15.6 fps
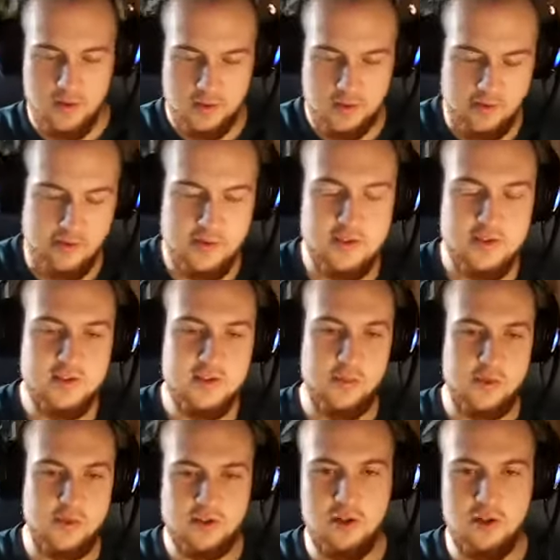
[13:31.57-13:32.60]
There are
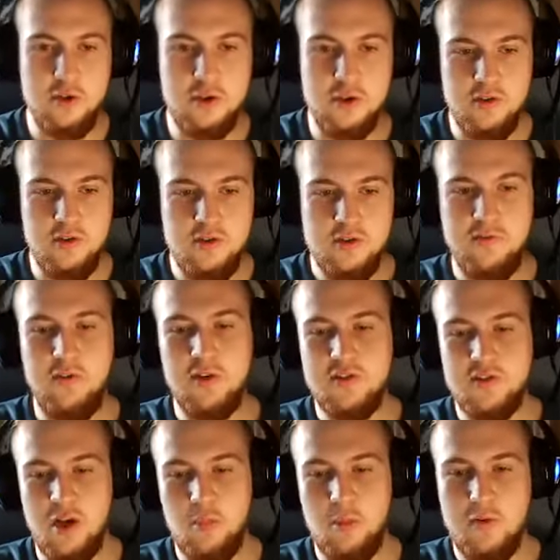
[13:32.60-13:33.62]
some exclusions. For
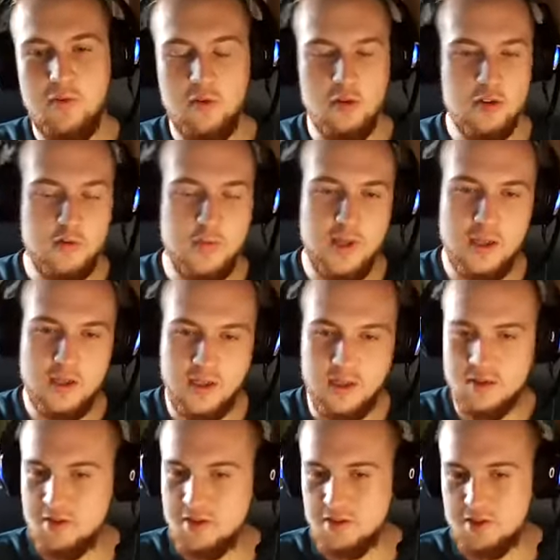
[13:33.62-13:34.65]
example, if you wanted to be a
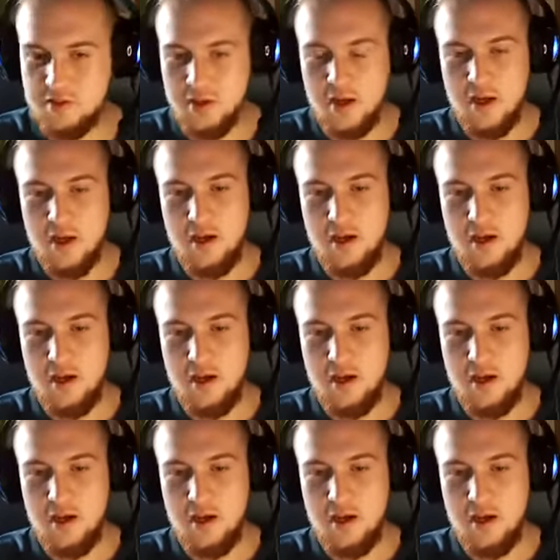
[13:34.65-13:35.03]
dentist,